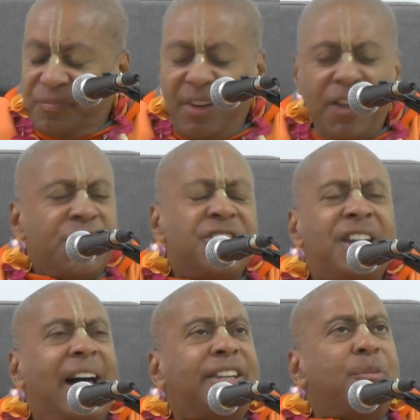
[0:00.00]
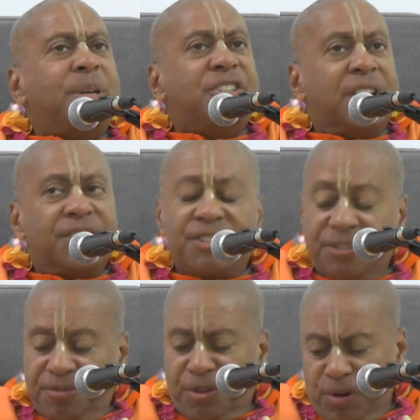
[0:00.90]
So it's not that we
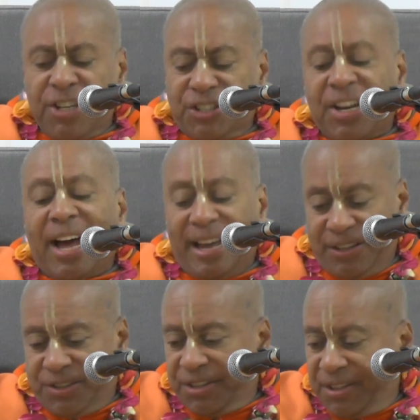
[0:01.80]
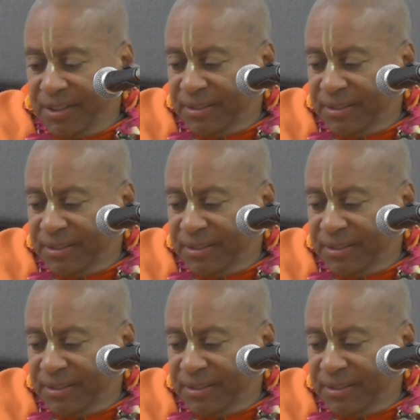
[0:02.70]
just criticize.